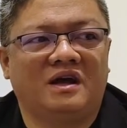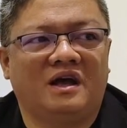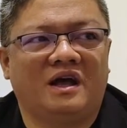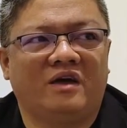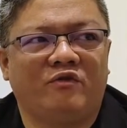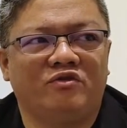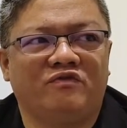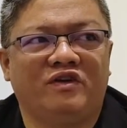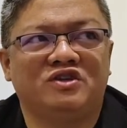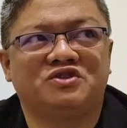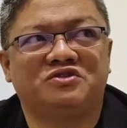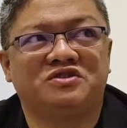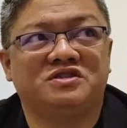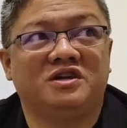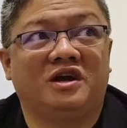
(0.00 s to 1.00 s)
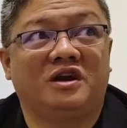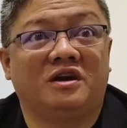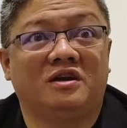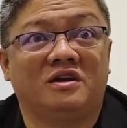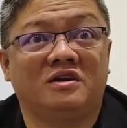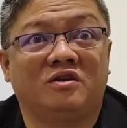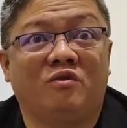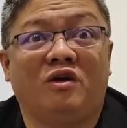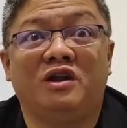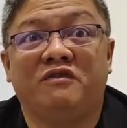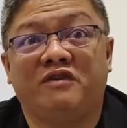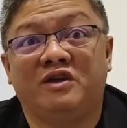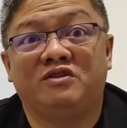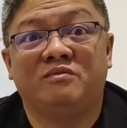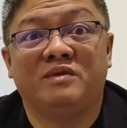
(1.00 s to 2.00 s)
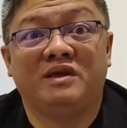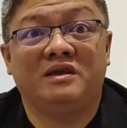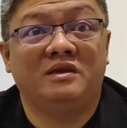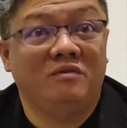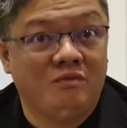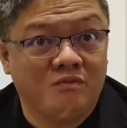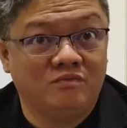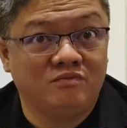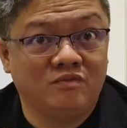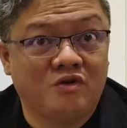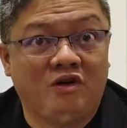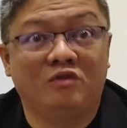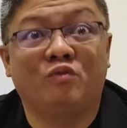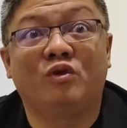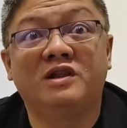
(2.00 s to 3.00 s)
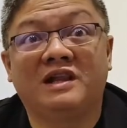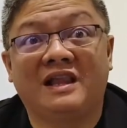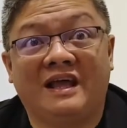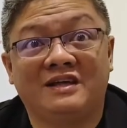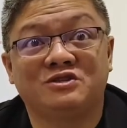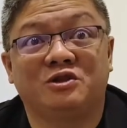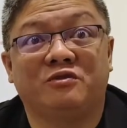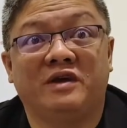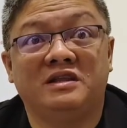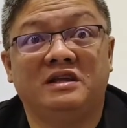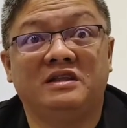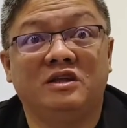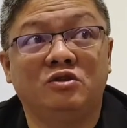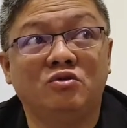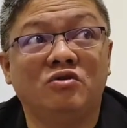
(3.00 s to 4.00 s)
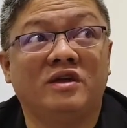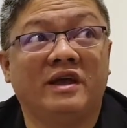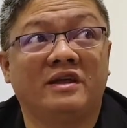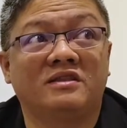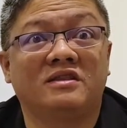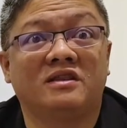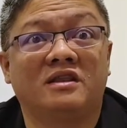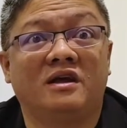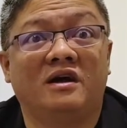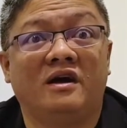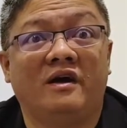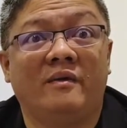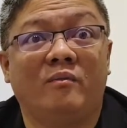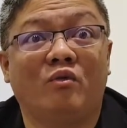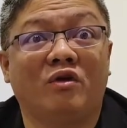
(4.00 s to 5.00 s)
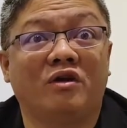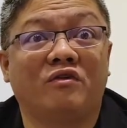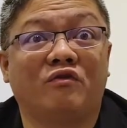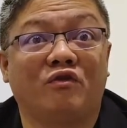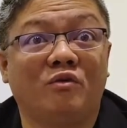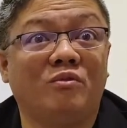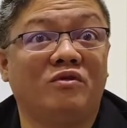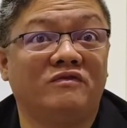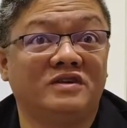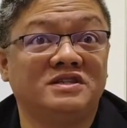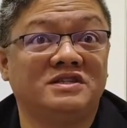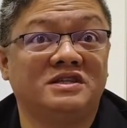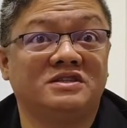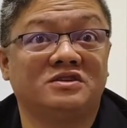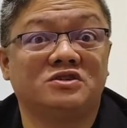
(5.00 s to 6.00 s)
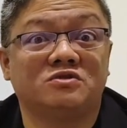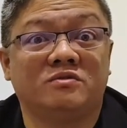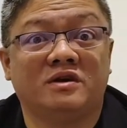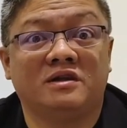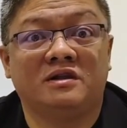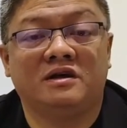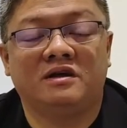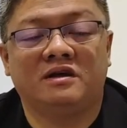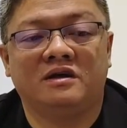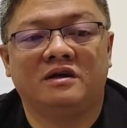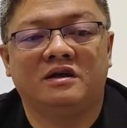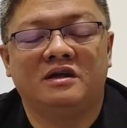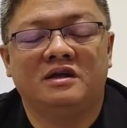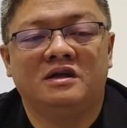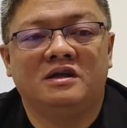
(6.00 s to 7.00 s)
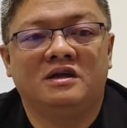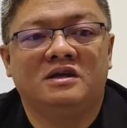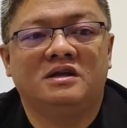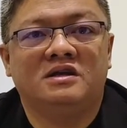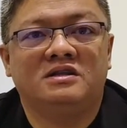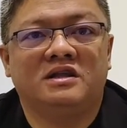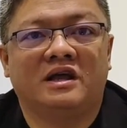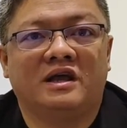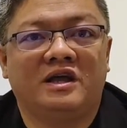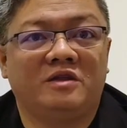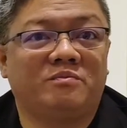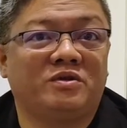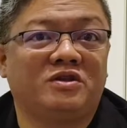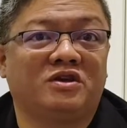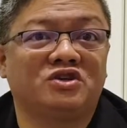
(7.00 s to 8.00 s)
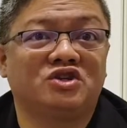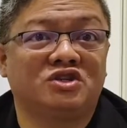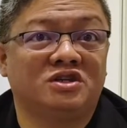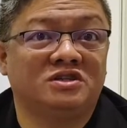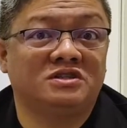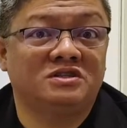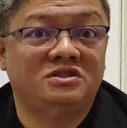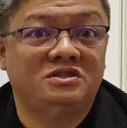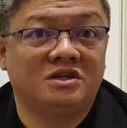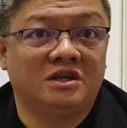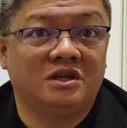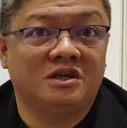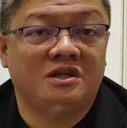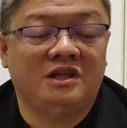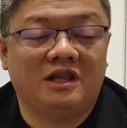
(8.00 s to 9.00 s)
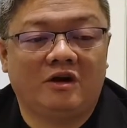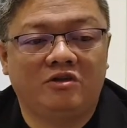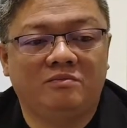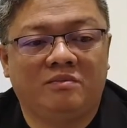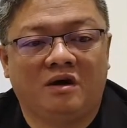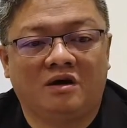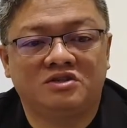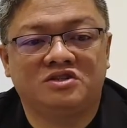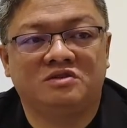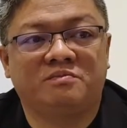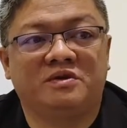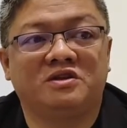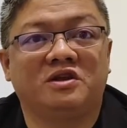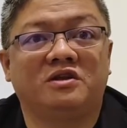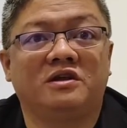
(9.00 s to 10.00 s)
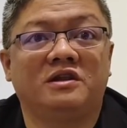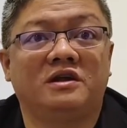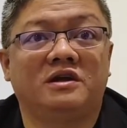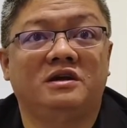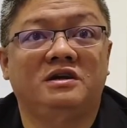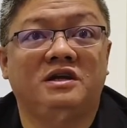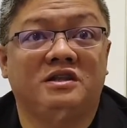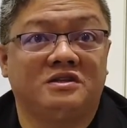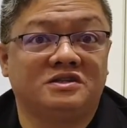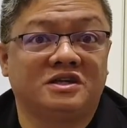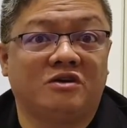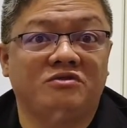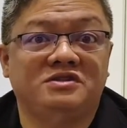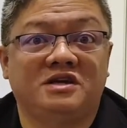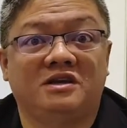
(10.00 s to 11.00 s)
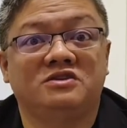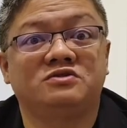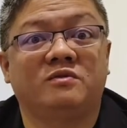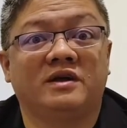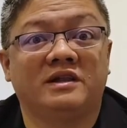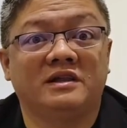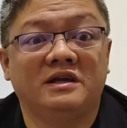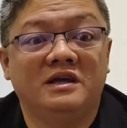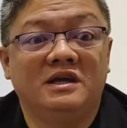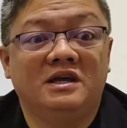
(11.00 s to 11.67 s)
I would venture to say are qualified to be called world class already. They do get work from overseas as well. They are Hit Productions and Loudbox in particular, and Soundsend as well.